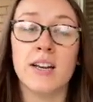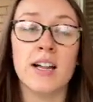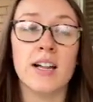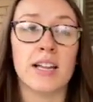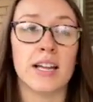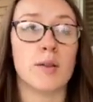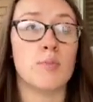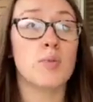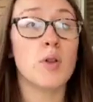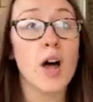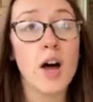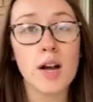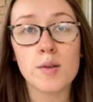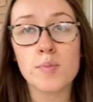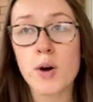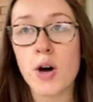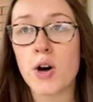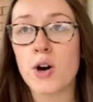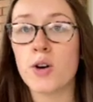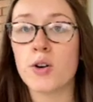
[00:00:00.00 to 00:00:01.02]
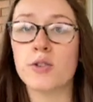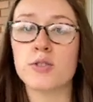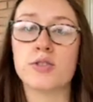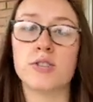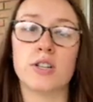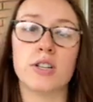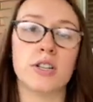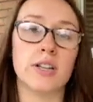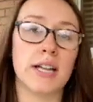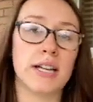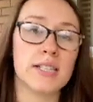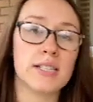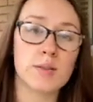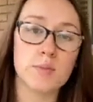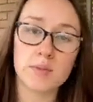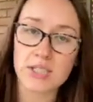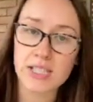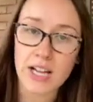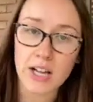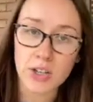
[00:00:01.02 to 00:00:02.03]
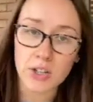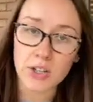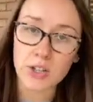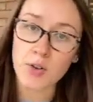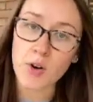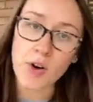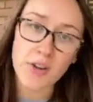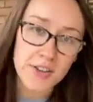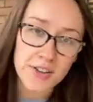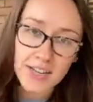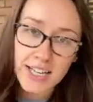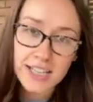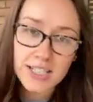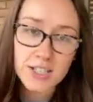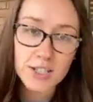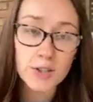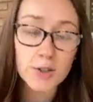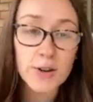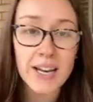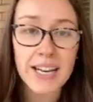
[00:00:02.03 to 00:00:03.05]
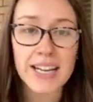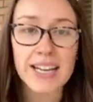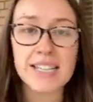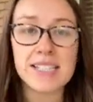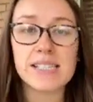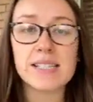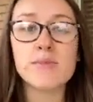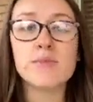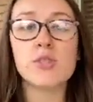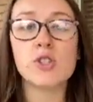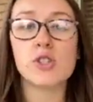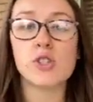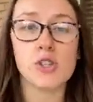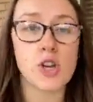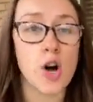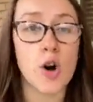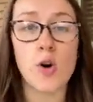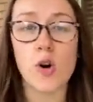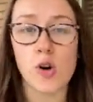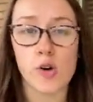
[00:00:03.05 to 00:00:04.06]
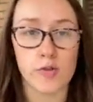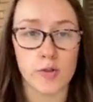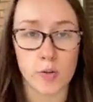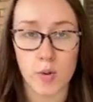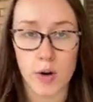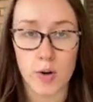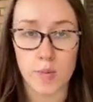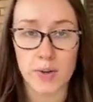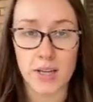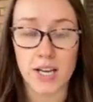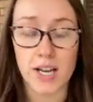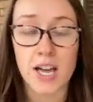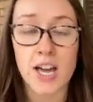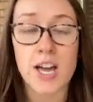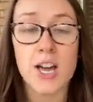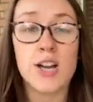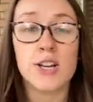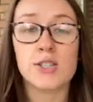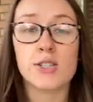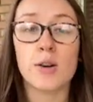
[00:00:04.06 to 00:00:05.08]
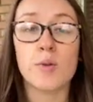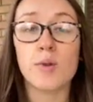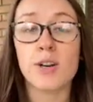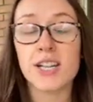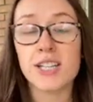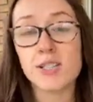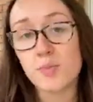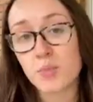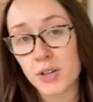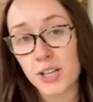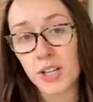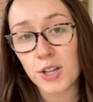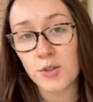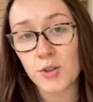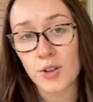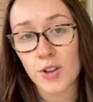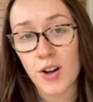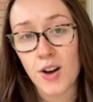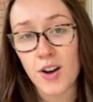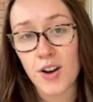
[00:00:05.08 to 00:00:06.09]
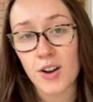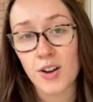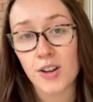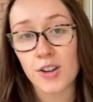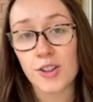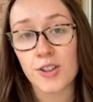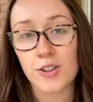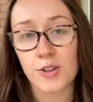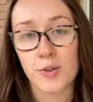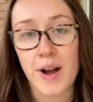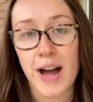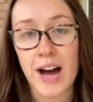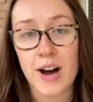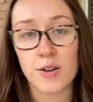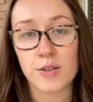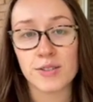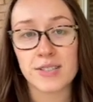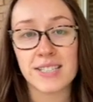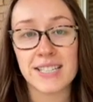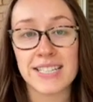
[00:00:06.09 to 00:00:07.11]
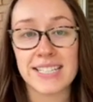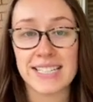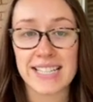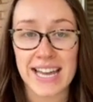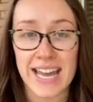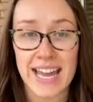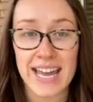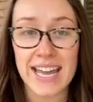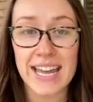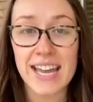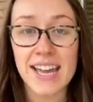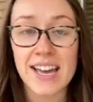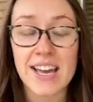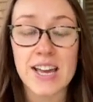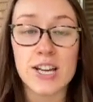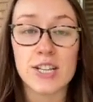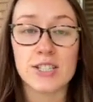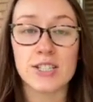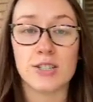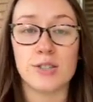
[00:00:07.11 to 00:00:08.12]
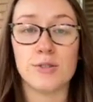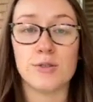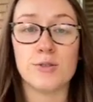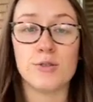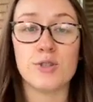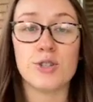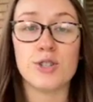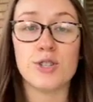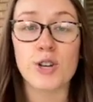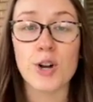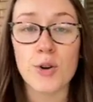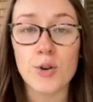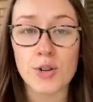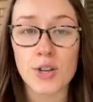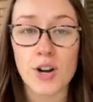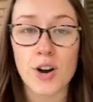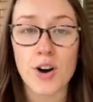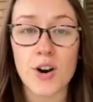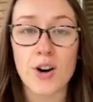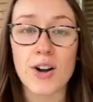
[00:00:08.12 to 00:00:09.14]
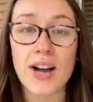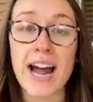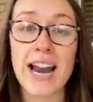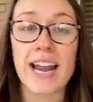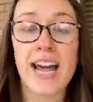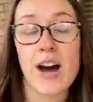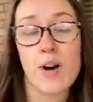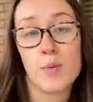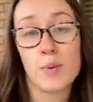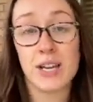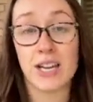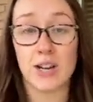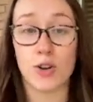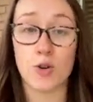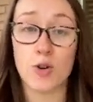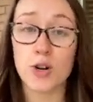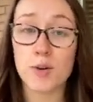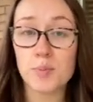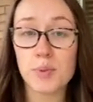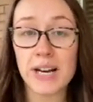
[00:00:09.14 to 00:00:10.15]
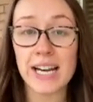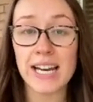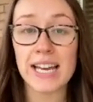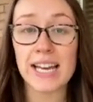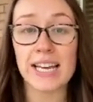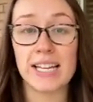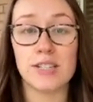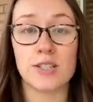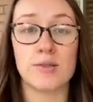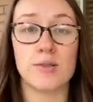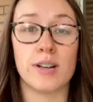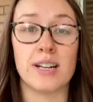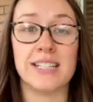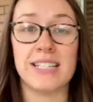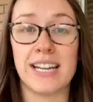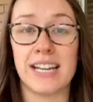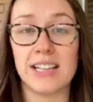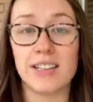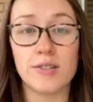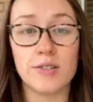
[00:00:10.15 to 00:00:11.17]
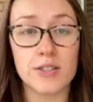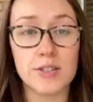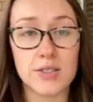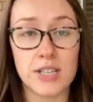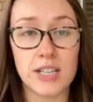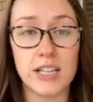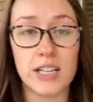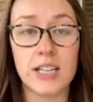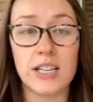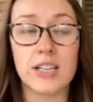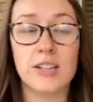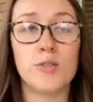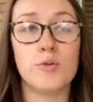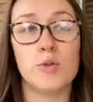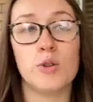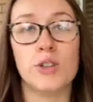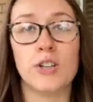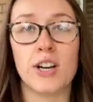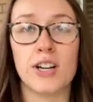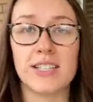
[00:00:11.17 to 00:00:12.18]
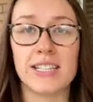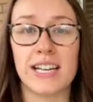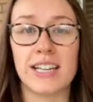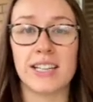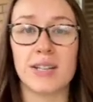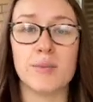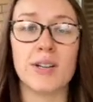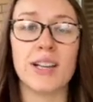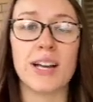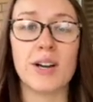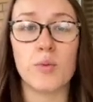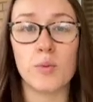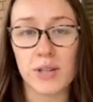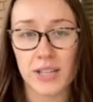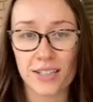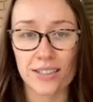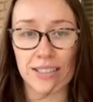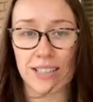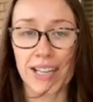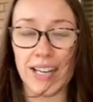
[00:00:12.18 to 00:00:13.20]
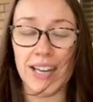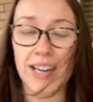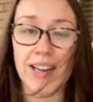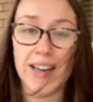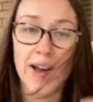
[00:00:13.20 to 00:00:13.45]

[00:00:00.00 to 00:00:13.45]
like blog posts or like someone's telling you all that they do and it can seem so overwhelming. So I wanted to bring you along throughout today to show y'all kind of how we incorporate it into our daily routine. Well, not daily, but like weekly,